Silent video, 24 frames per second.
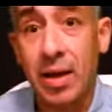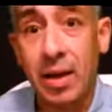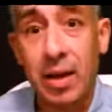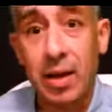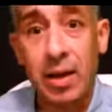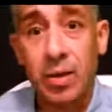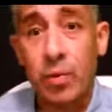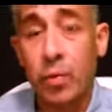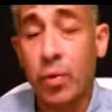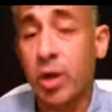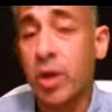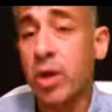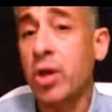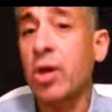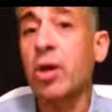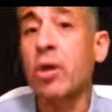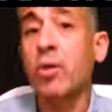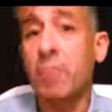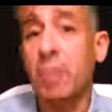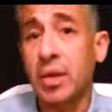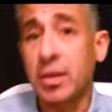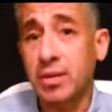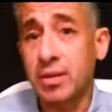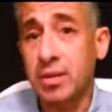we
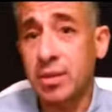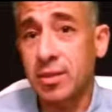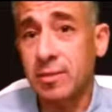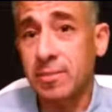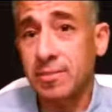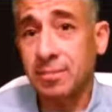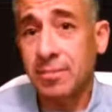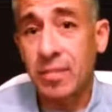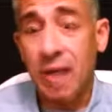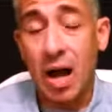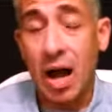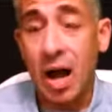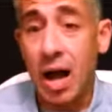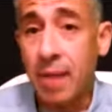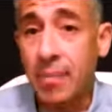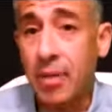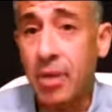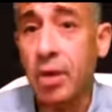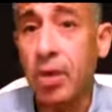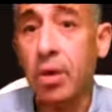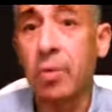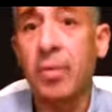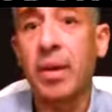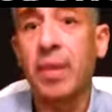humans, I'm
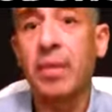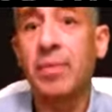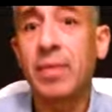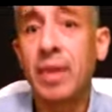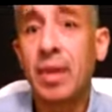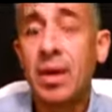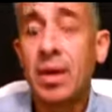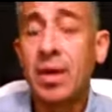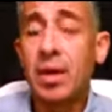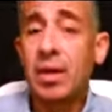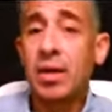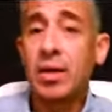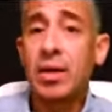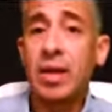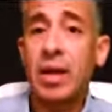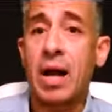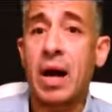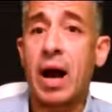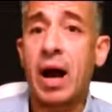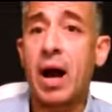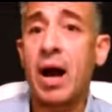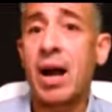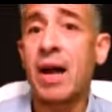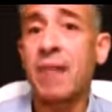human. You know,
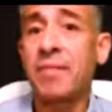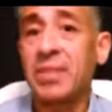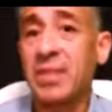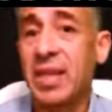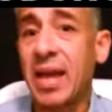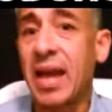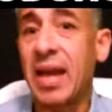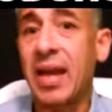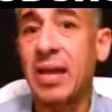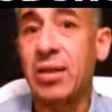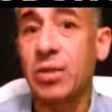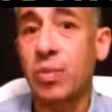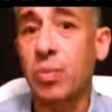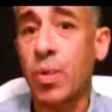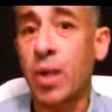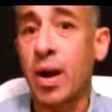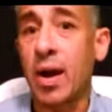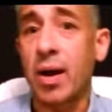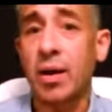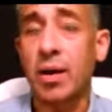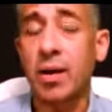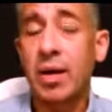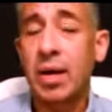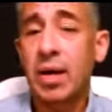I'll have days
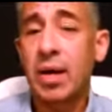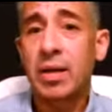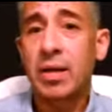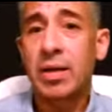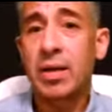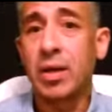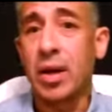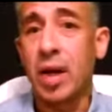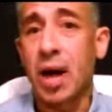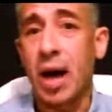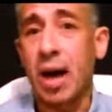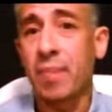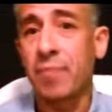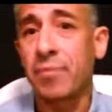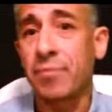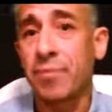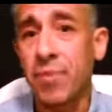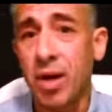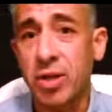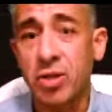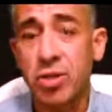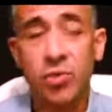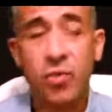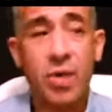where, you know, I'm
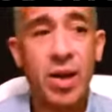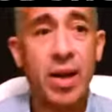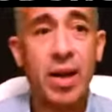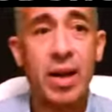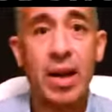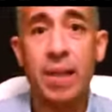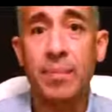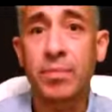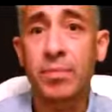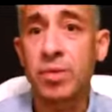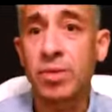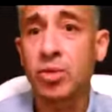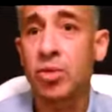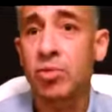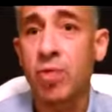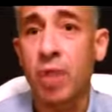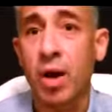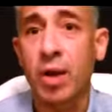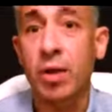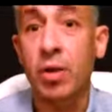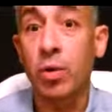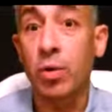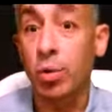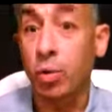frustrated, I'm
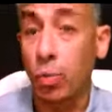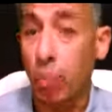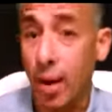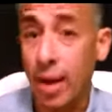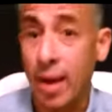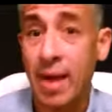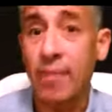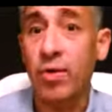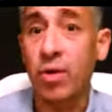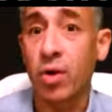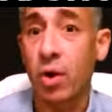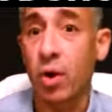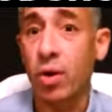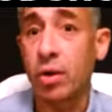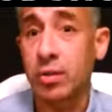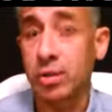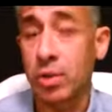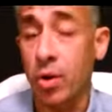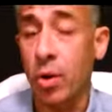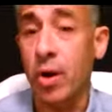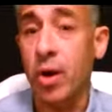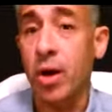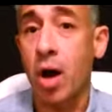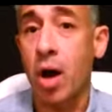struggling with whatever go is
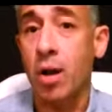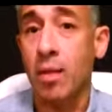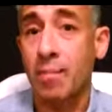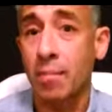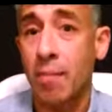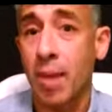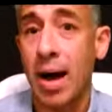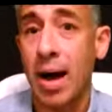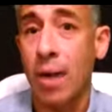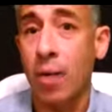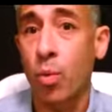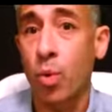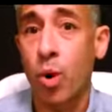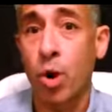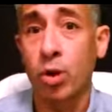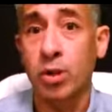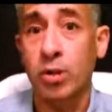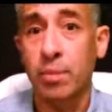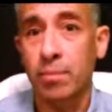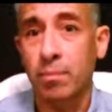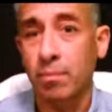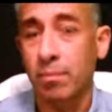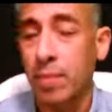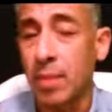going on in my world
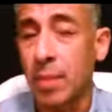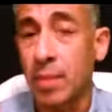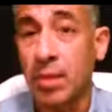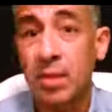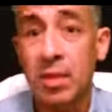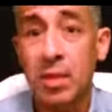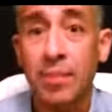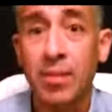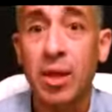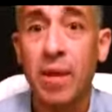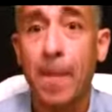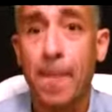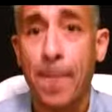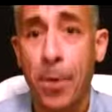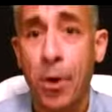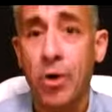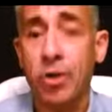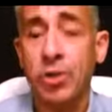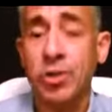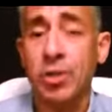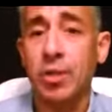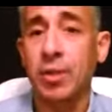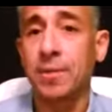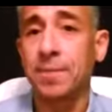and maybe something
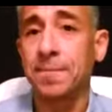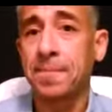personal.